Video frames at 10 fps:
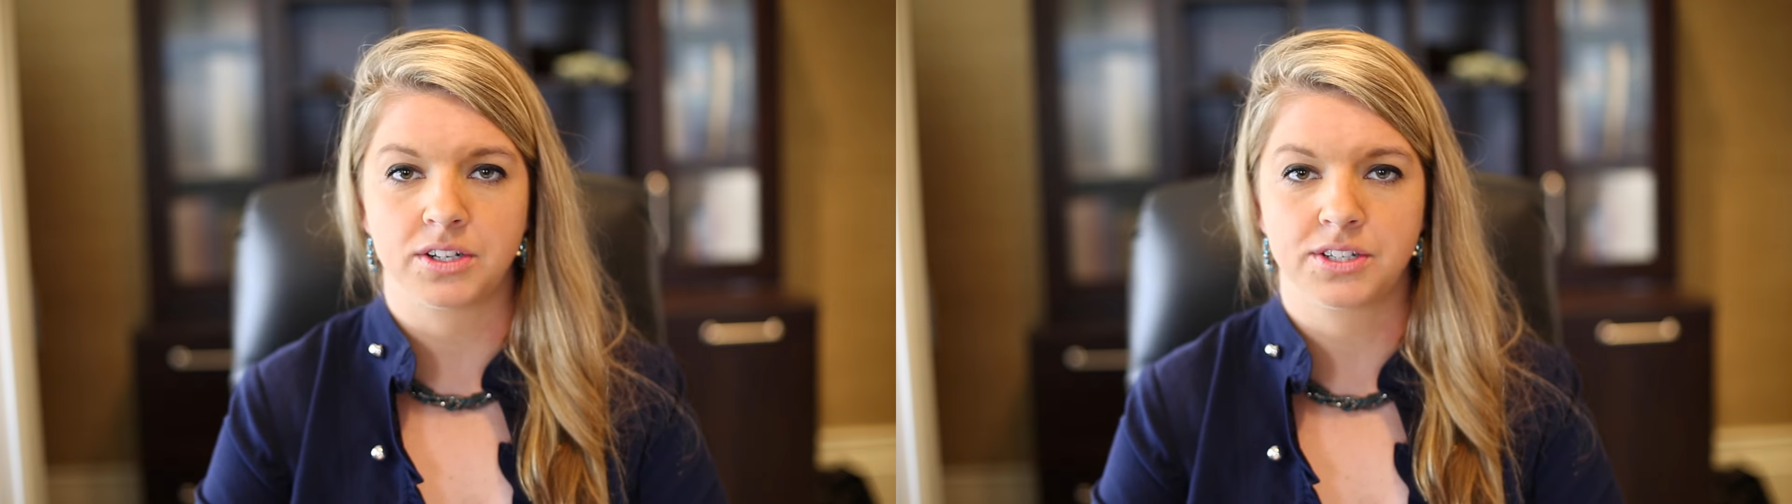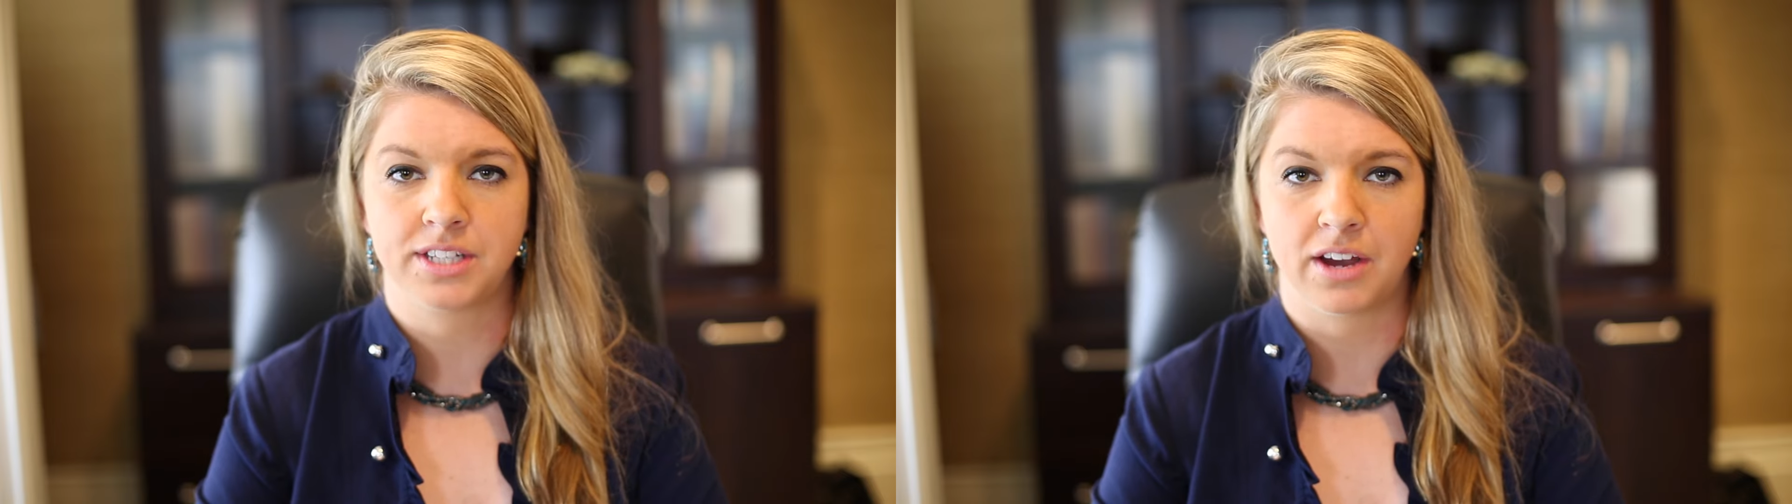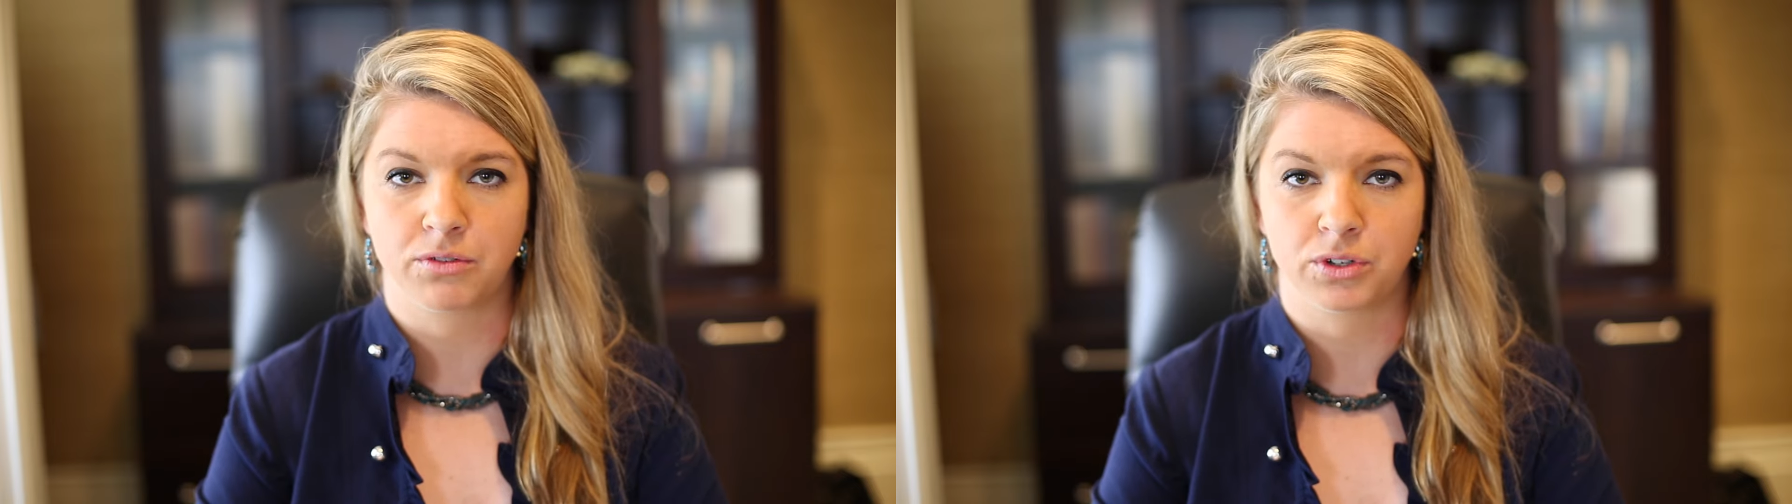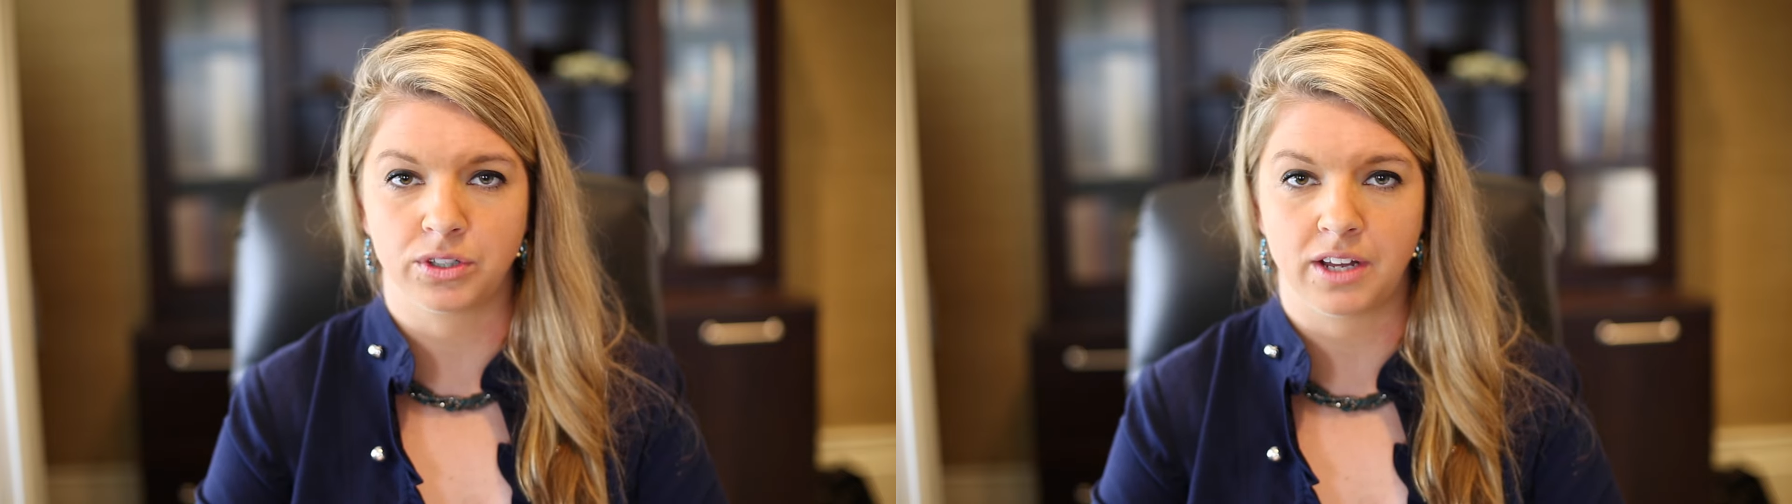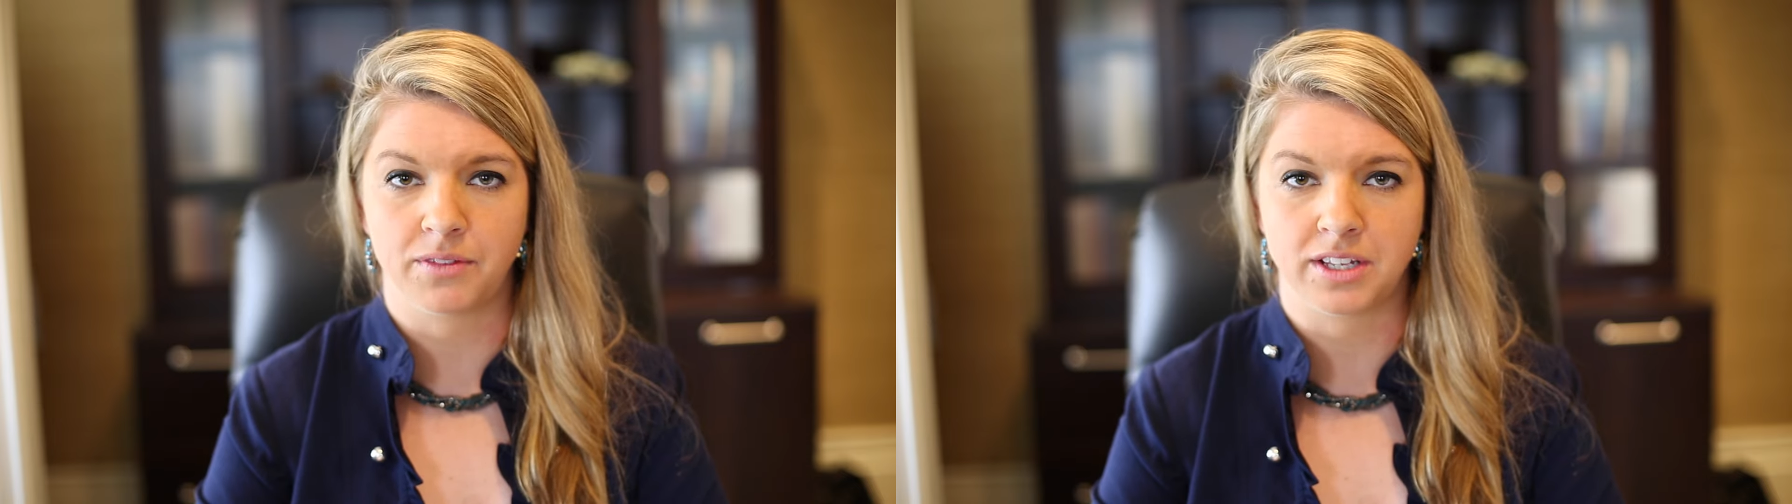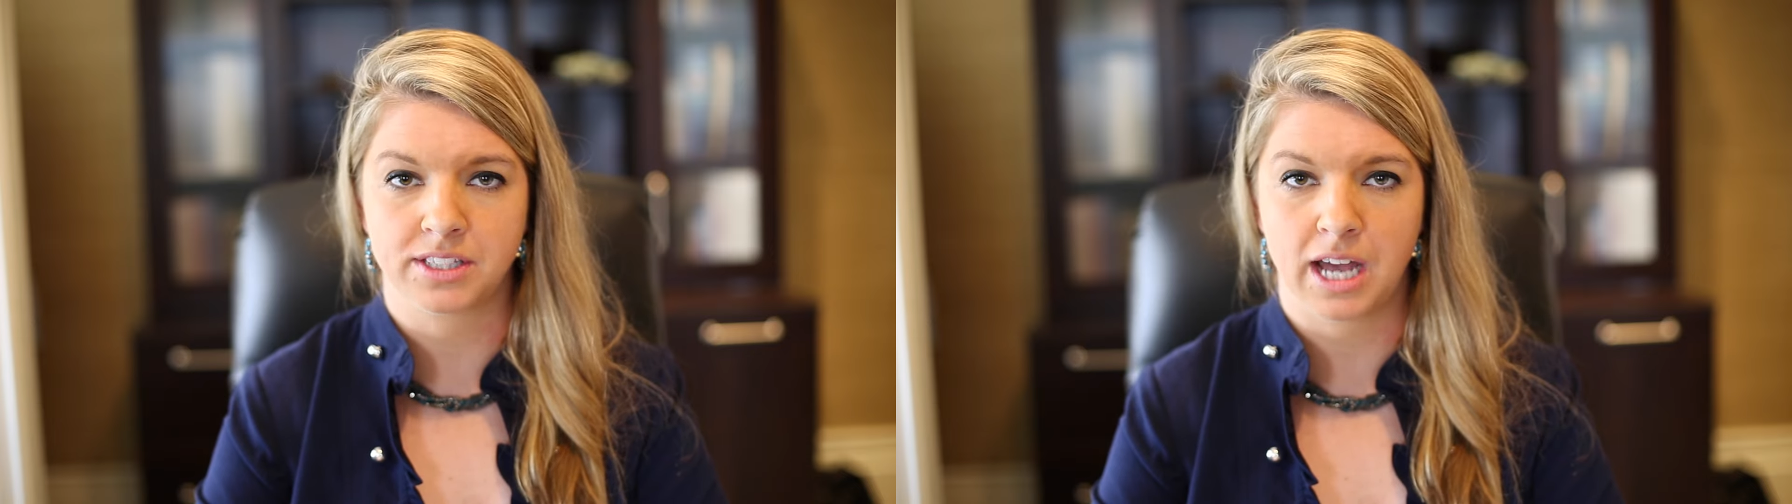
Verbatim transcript: several of these